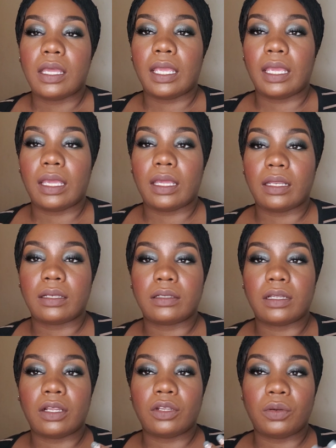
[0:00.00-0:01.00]
and
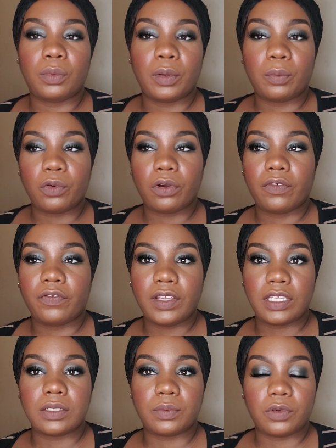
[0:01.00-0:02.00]
a little bit more
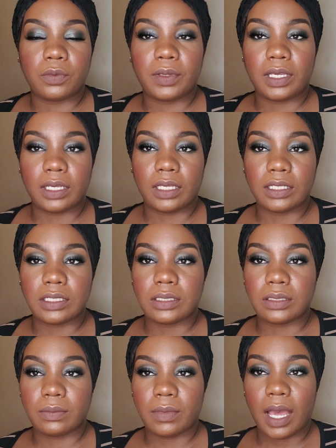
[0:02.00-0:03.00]
feasible
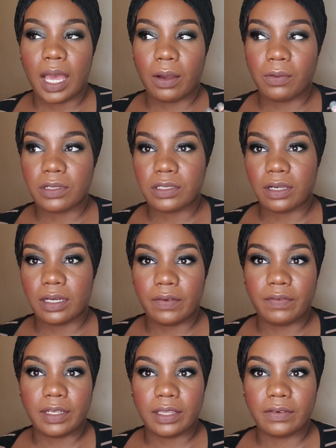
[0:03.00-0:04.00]
because my hours are
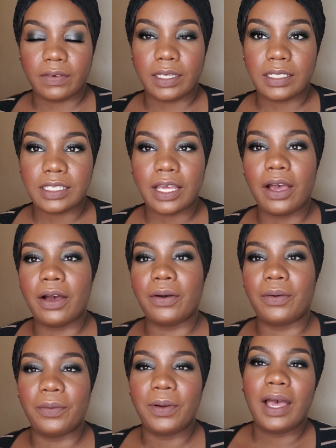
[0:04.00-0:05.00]
11 to 3.
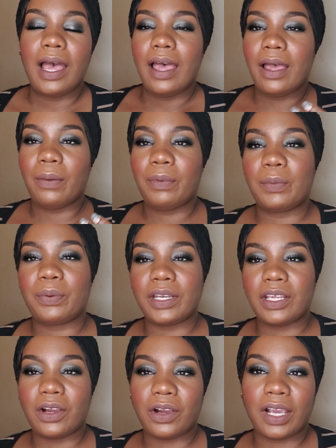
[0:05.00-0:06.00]
So it'll be
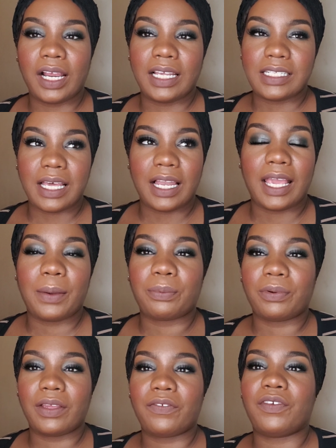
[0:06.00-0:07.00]
pretty hard unless I
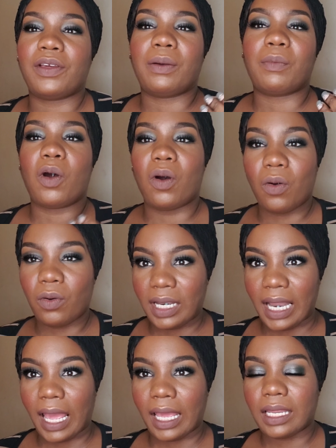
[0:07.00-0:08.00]
like pre-film a whole
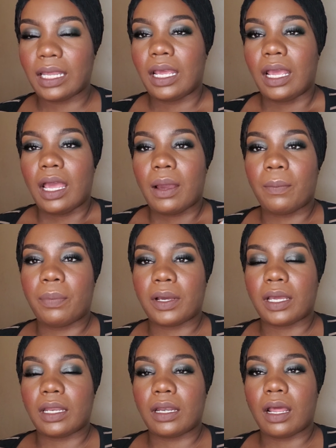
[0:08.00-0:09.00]
lot.
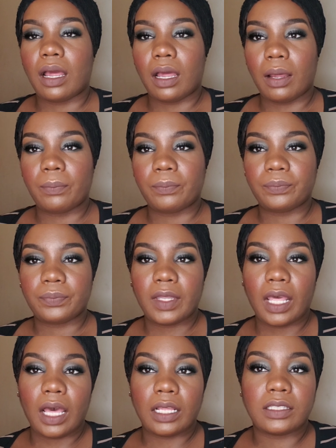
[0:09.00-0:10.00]
But
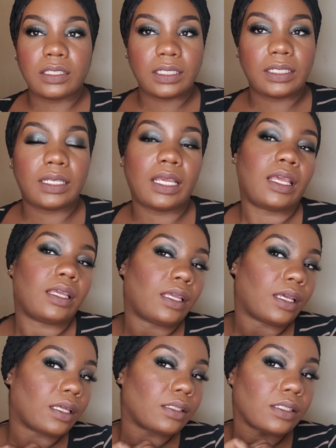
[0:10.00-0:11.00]
other than that,
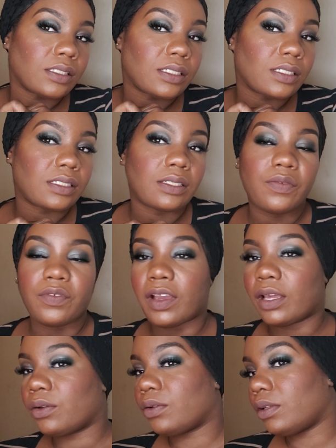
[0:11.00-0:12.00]
yeah, this is the
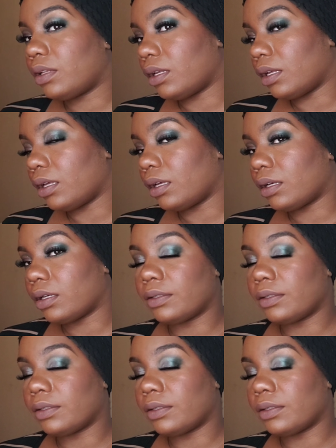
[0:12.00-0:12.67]
final look.